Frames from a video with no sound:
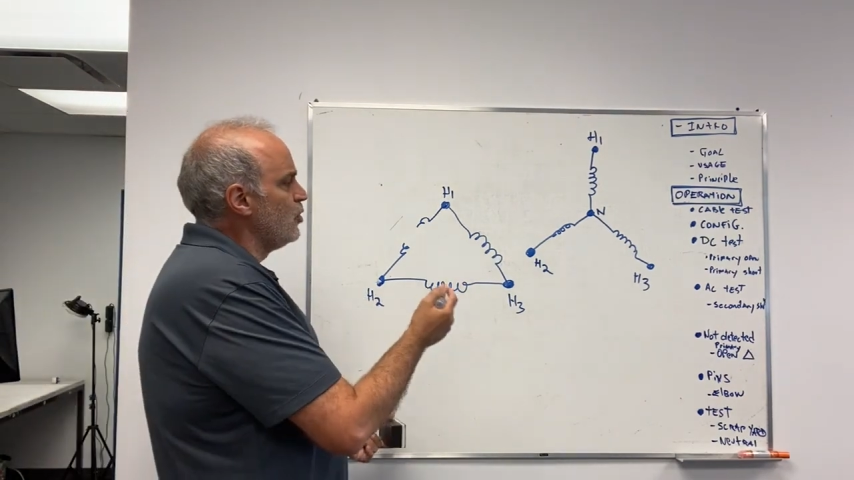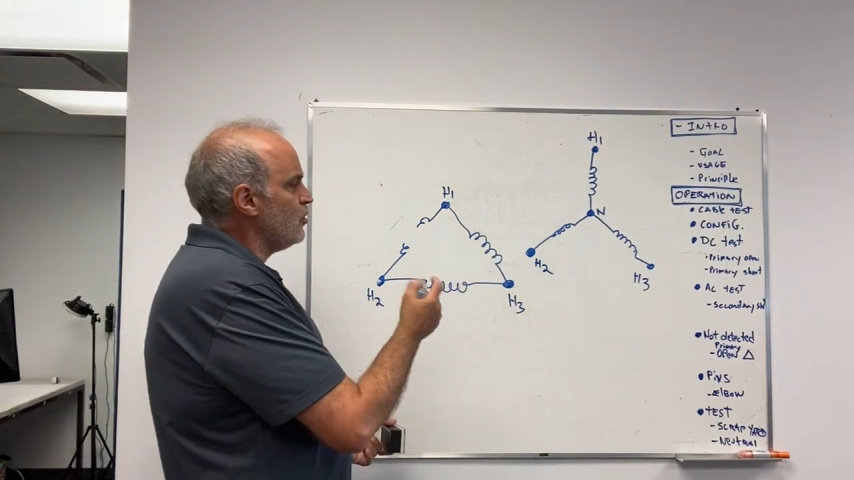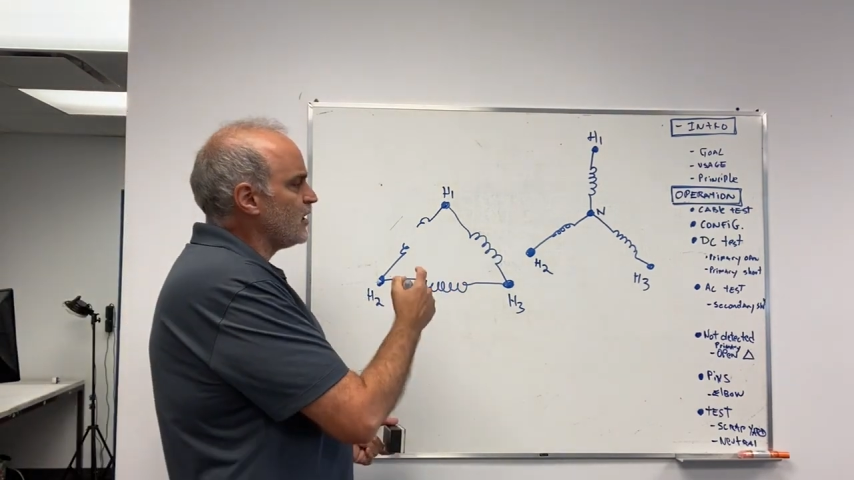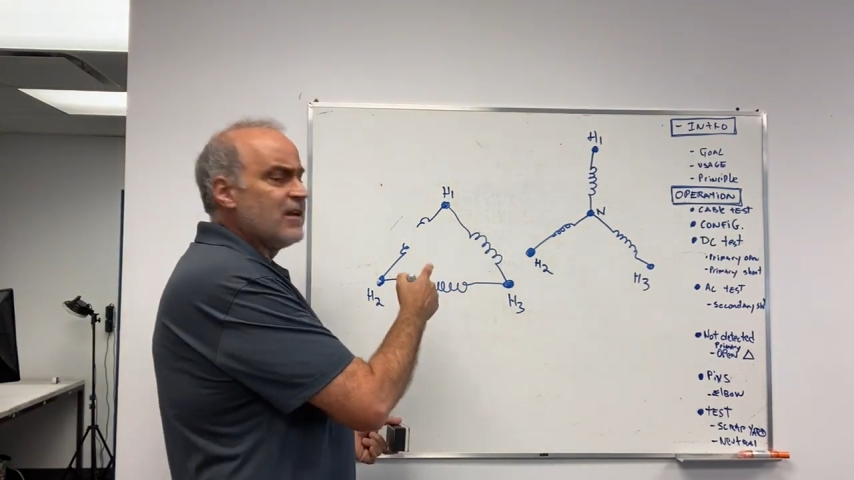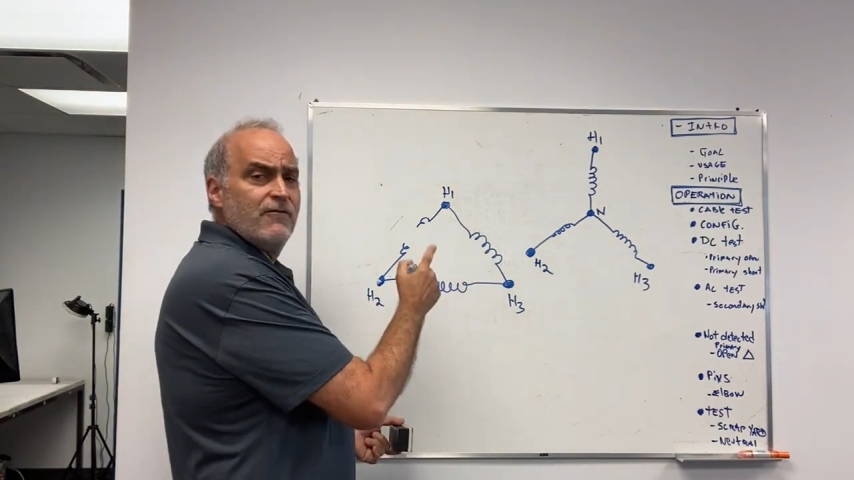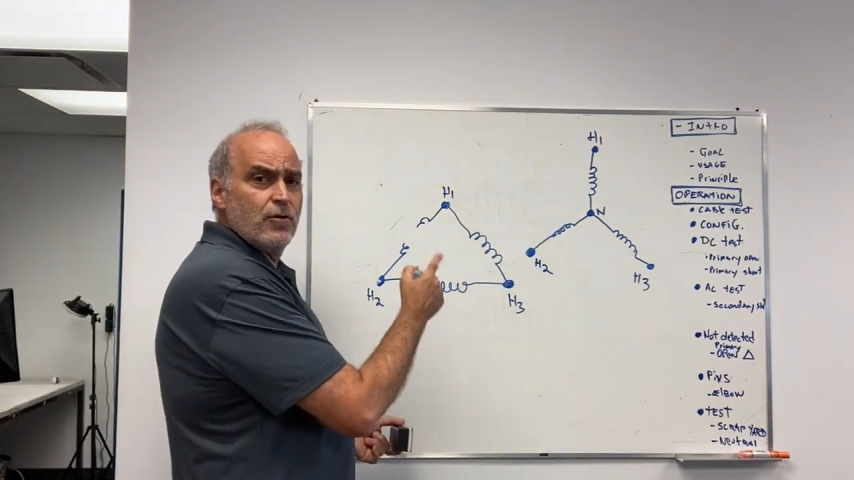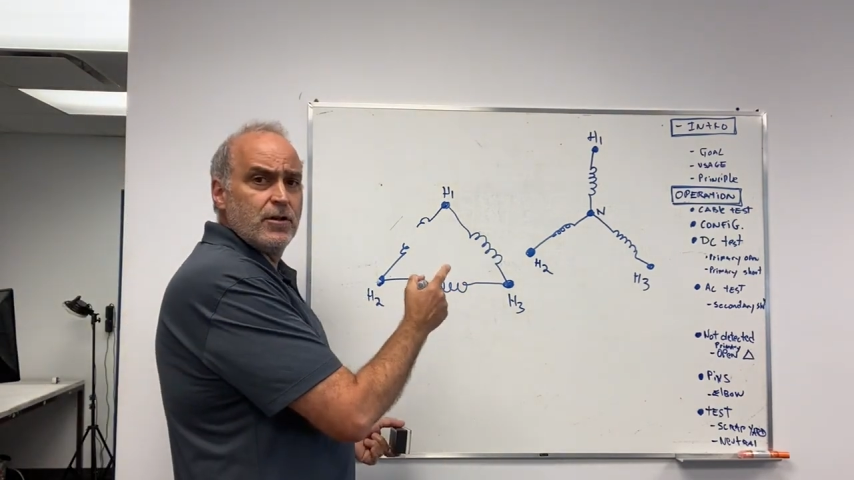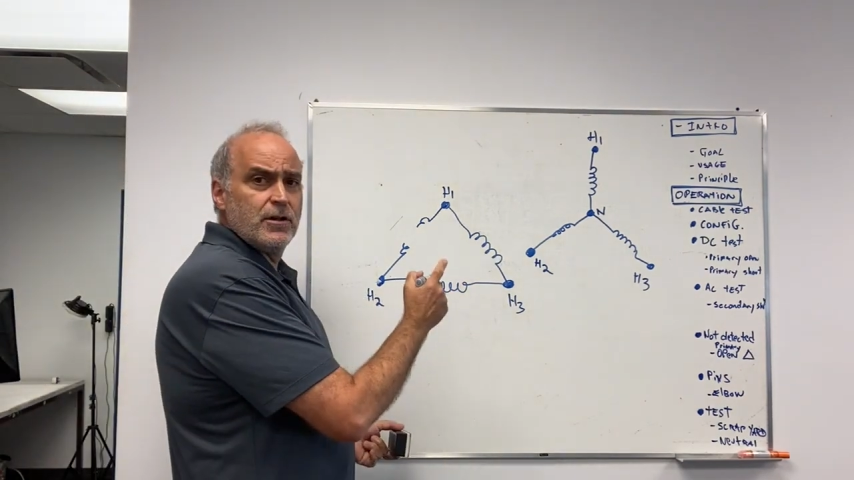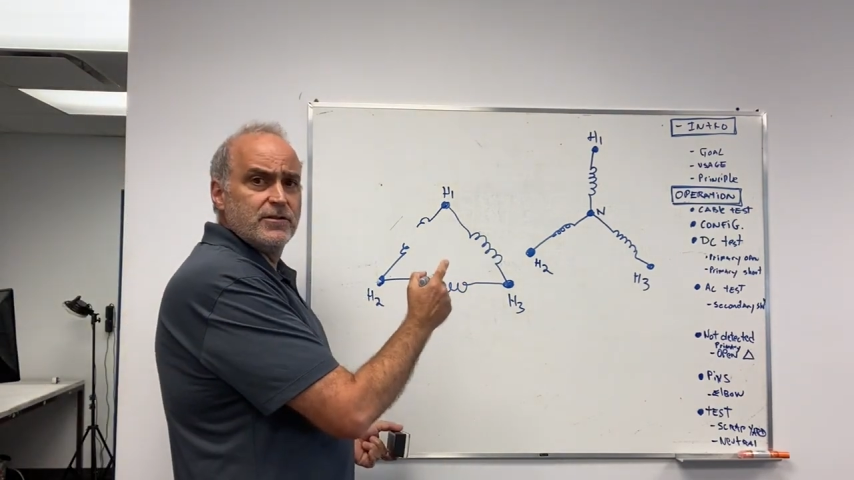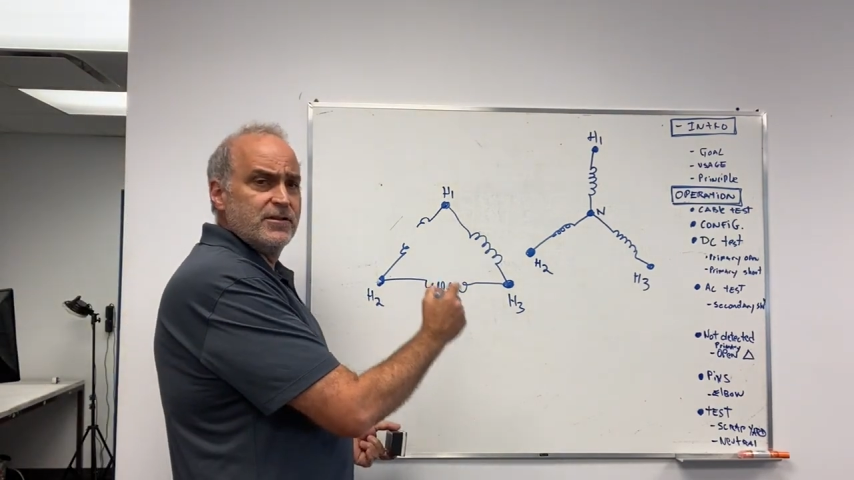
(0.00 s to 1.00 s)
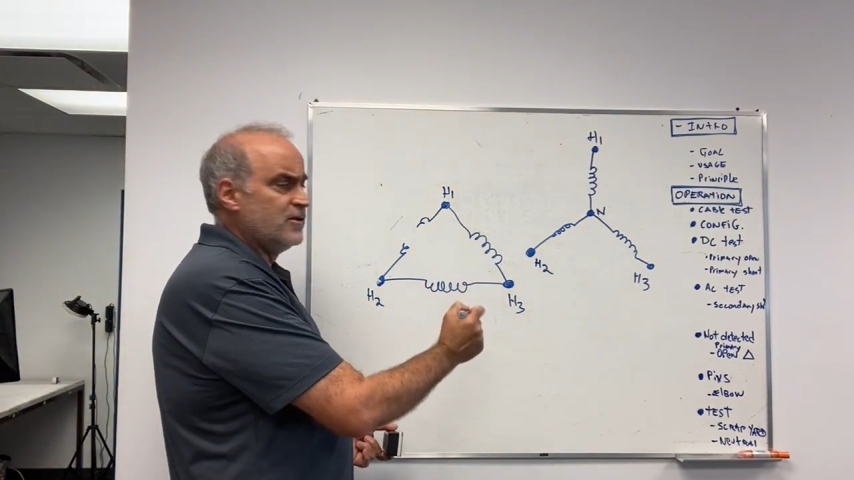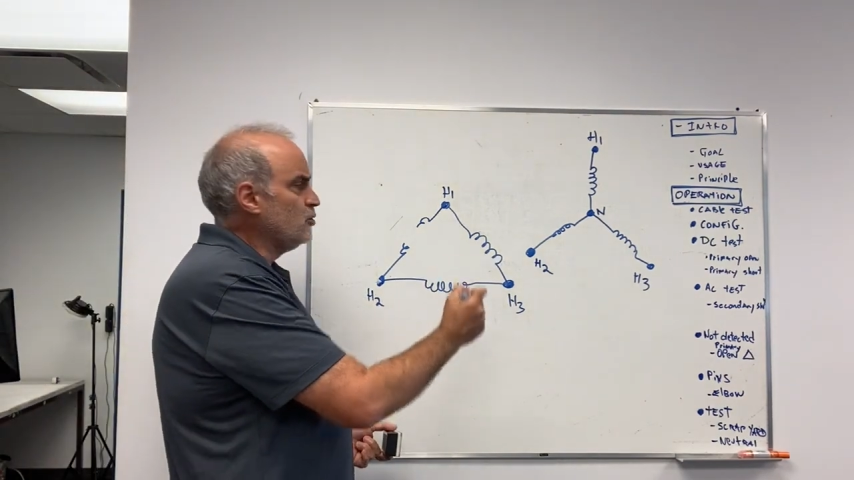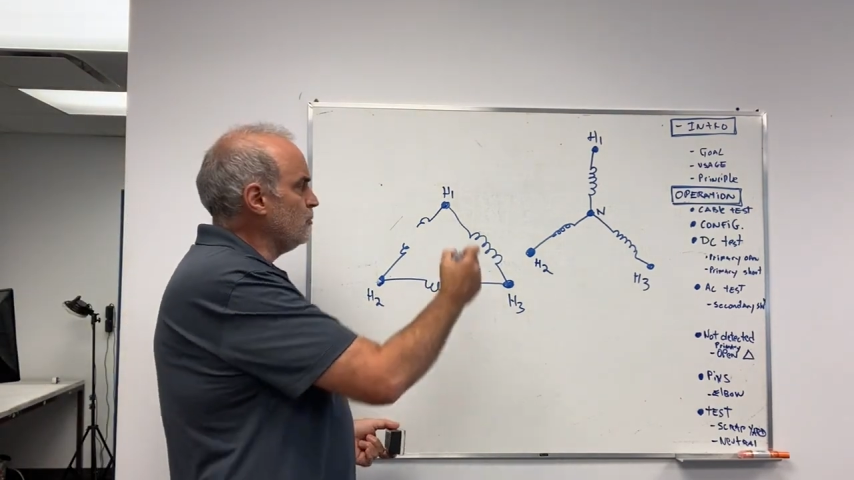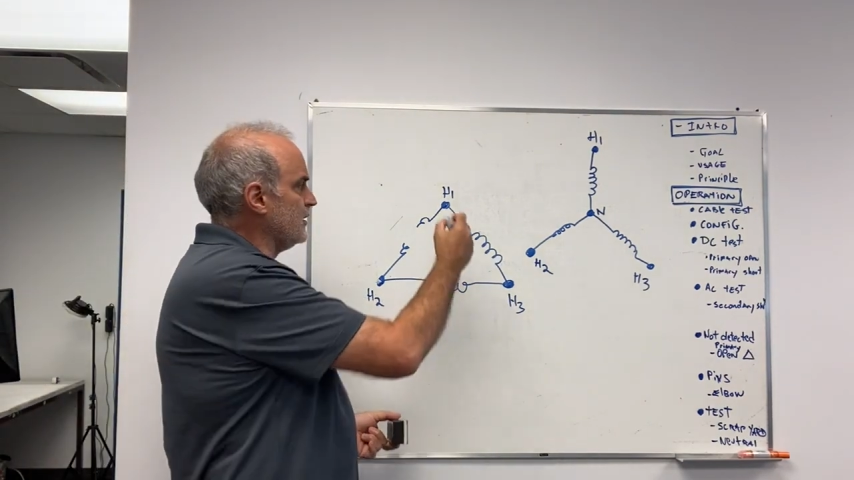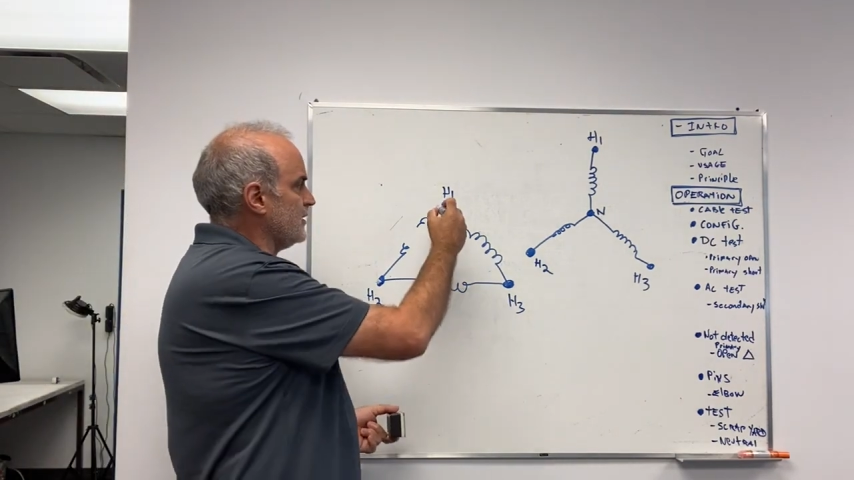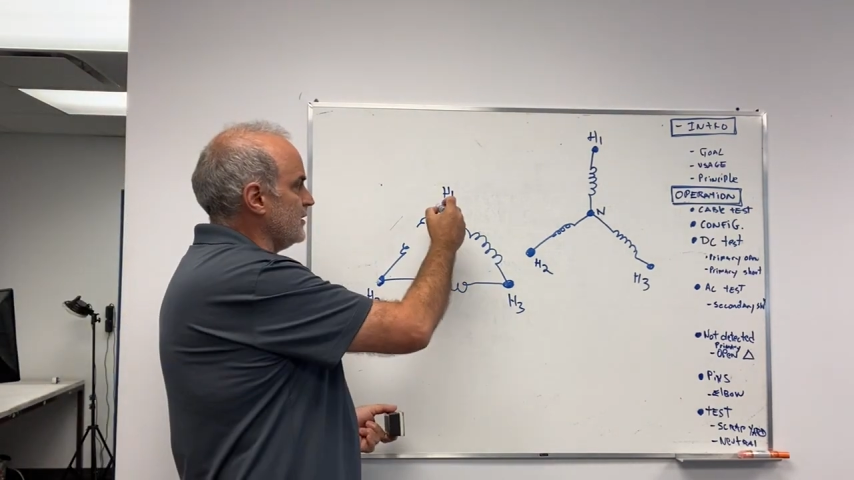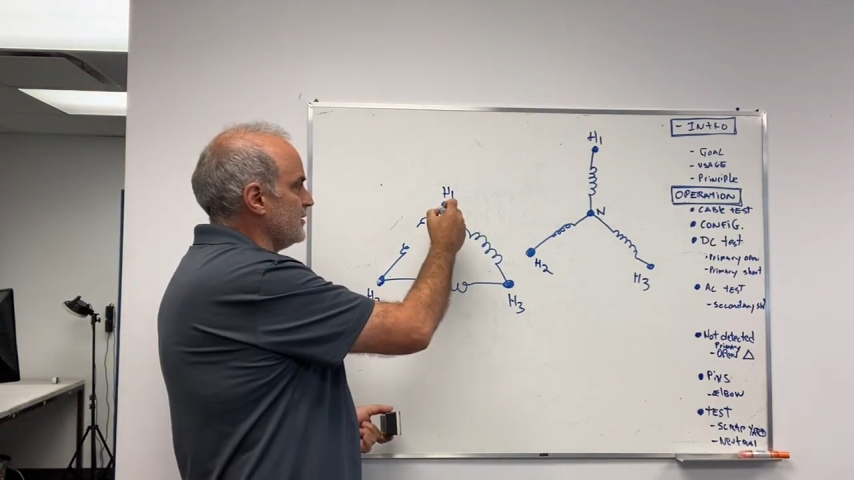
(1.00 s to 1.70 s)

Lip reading: looking for continuity.